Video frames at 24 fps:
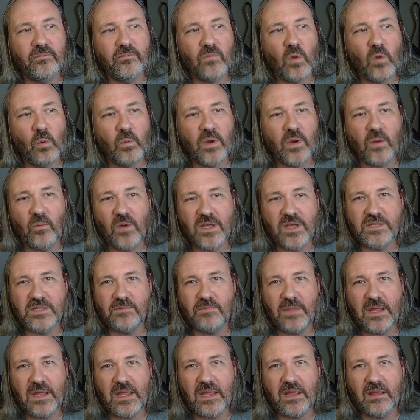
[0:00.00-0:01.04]
when it
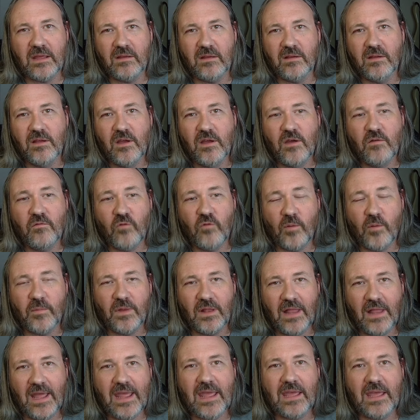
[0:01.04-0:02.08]
wasn't being
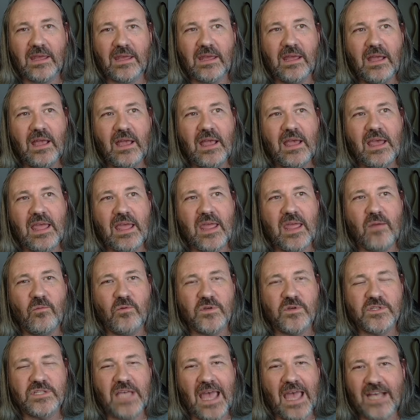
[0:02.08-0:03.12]
formulaic, it
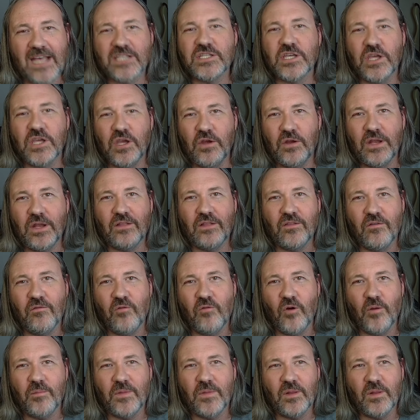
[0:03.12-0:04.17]
was executing the
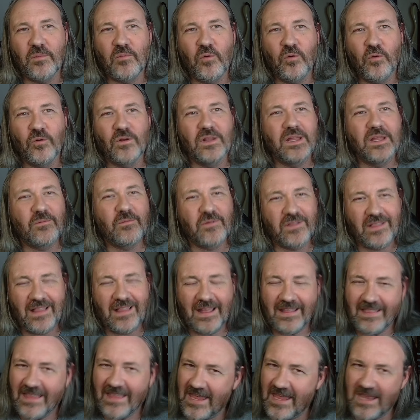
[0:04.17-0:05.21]
formula poorly with
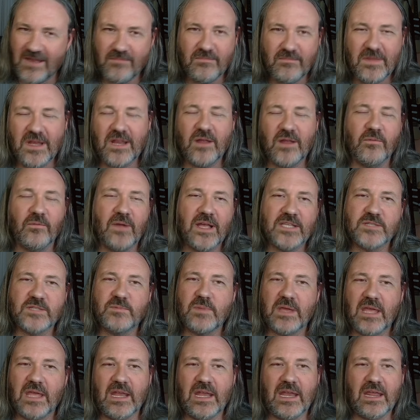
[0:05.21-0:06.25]
like the in media res
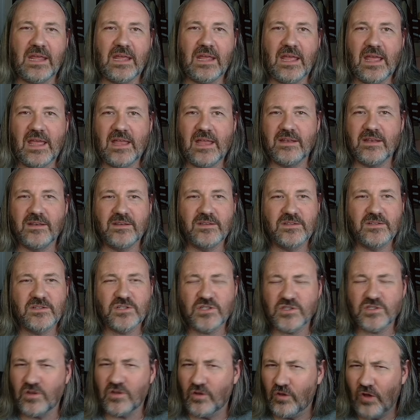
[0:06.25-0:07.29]
beginning and
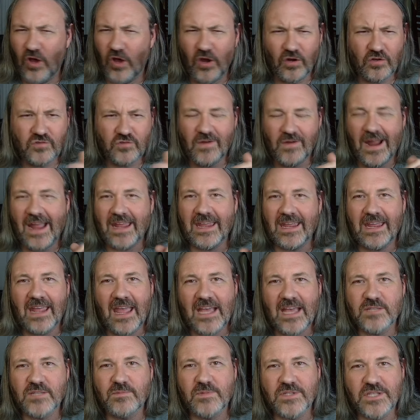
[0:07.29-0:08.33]
just the long dragging
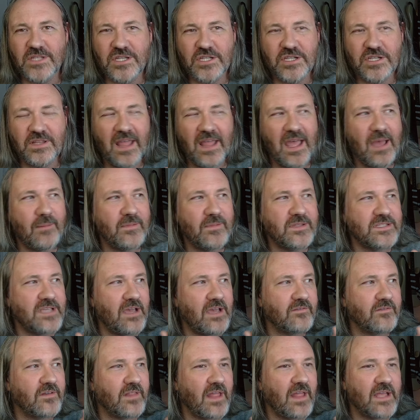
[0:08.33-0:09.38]
exposition that happens
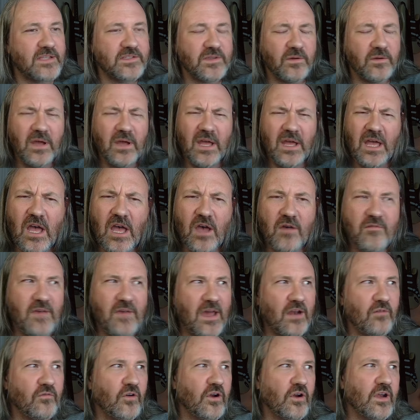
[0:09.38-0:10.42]
after that. So
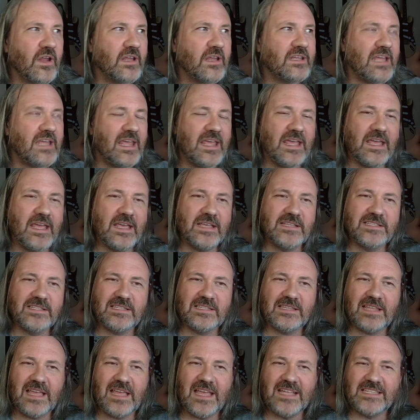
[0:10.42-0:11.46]
final verdict
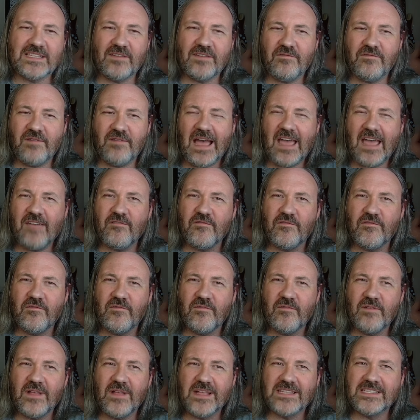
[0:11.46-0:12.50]
is it's a 5,
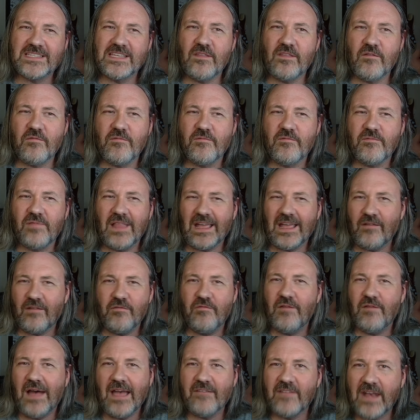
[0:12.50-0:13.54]
it's in the like a
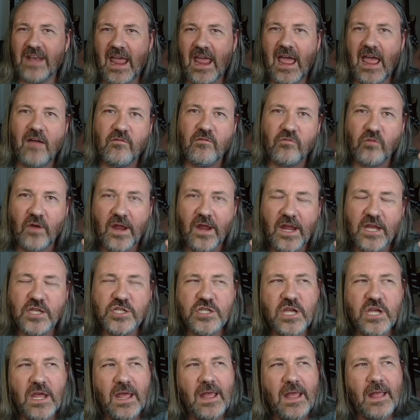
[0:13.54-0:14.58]
5.5
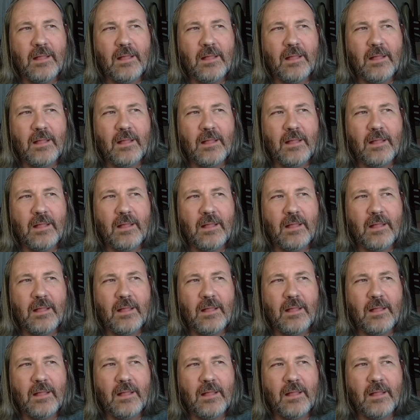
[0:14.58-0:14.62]
range.